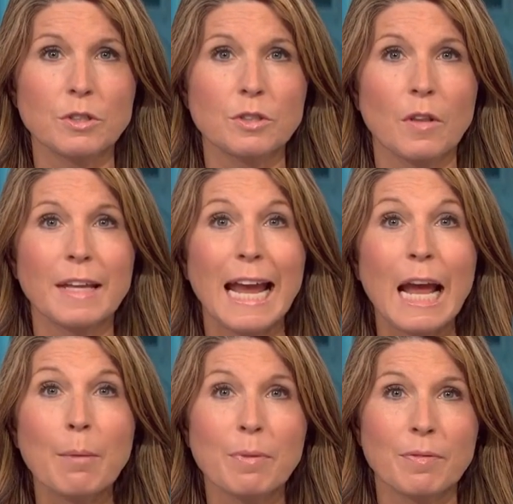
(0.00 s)
only
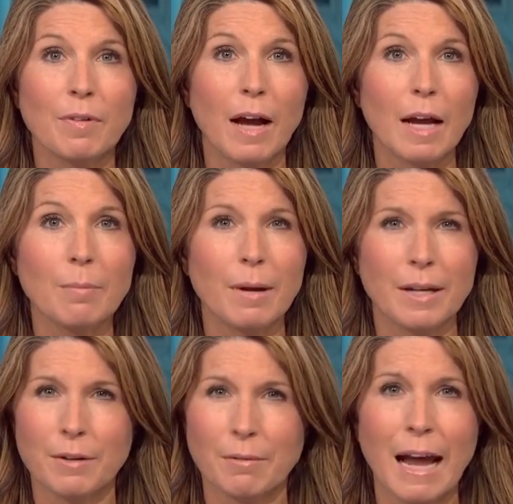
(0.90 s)
amplified by
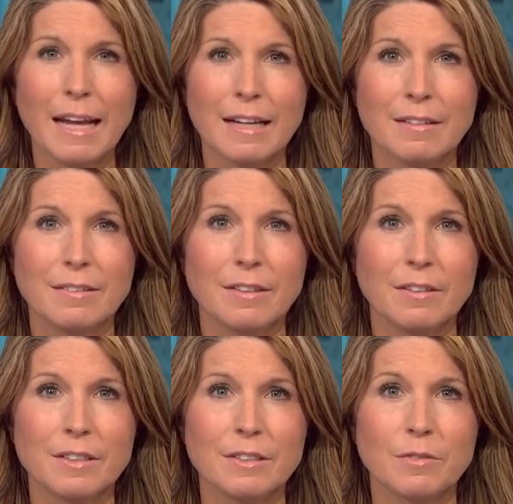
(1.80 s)
an erratic
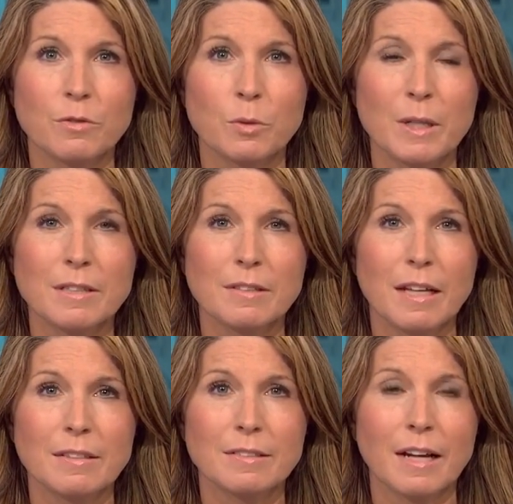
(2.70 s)
series of tweets
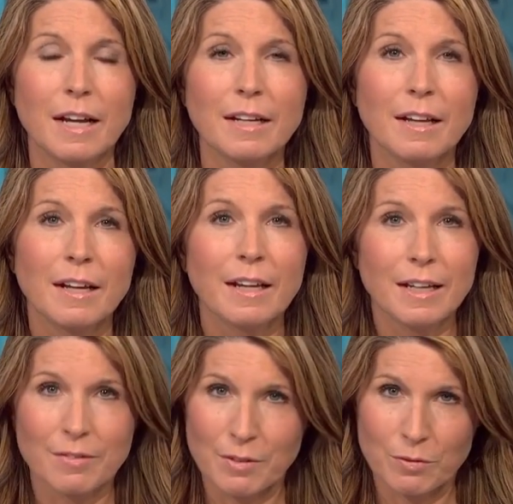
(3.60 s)
last night,
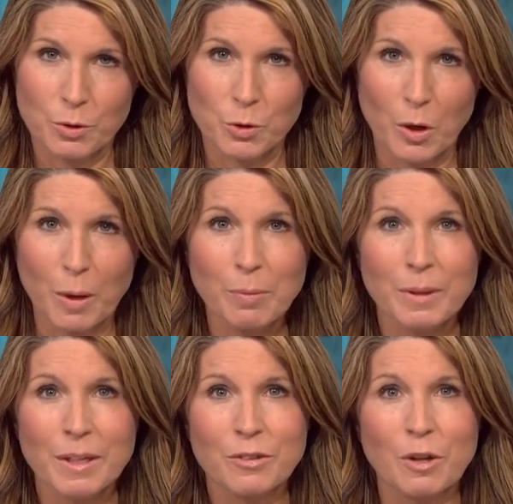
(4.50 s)
even for Trump.
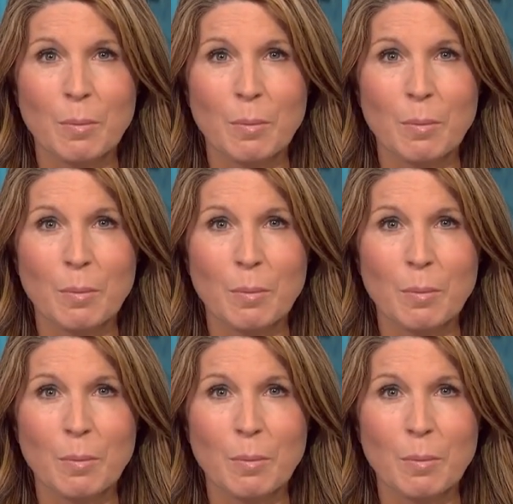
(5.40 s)
Trump